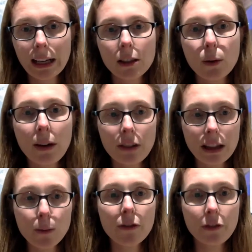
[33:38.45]
So
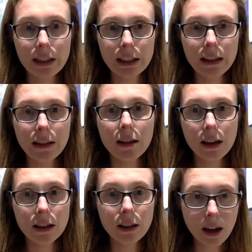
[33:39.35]
everything would finish in the
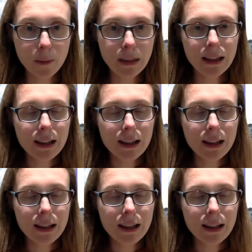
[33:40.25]
third term.